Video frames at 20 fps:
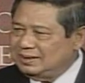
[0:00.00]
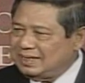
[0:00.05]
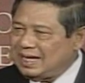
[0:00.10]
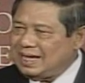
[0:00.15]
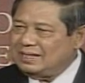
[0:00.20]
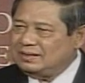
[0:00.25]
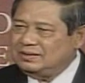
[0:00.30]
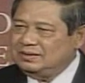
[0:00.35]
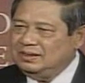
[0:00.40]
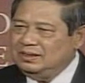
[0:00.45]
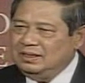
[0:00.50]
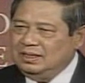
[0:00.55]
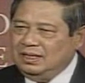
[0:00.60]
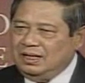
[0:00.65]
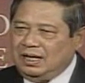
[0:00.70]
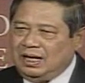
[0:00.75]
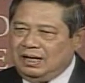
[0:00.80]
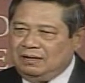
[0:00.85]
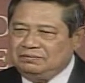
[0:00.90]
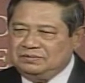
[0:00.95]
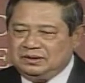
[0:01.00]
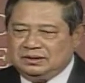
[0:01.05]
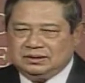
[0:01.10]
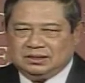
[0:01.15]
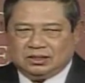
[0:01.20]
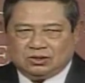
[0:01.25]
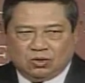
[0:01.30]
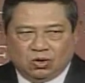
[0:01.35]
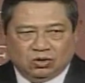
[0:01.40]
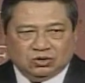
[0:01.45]
that after
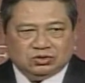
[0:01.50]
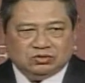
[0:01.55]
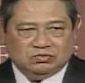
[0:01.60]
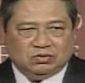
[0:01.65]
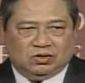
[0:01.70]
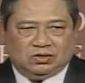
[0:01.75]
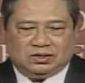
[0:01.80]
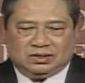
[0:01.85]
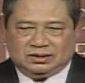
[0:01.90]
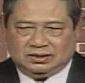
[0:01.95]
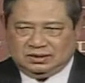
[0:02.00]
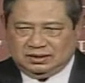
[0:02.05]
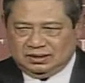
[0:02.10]
the Cold War,